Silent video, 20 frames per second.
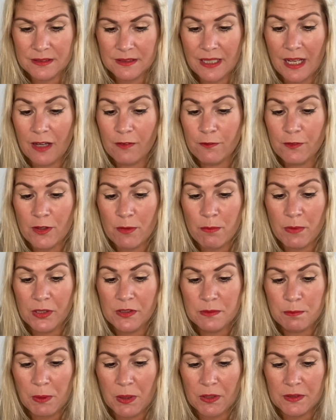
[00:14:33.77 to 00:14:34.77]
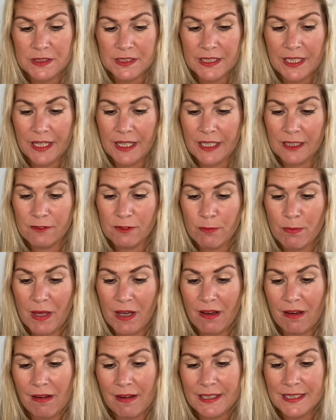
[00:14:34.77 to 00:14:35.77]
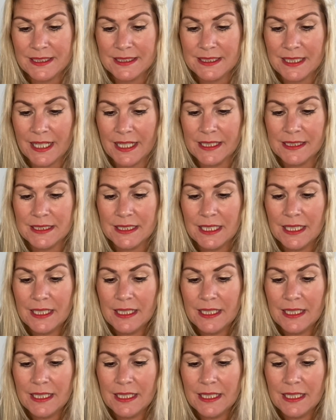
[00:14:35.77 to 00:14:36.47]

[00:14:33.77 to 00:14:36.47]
now for the most part decayed from their high estate,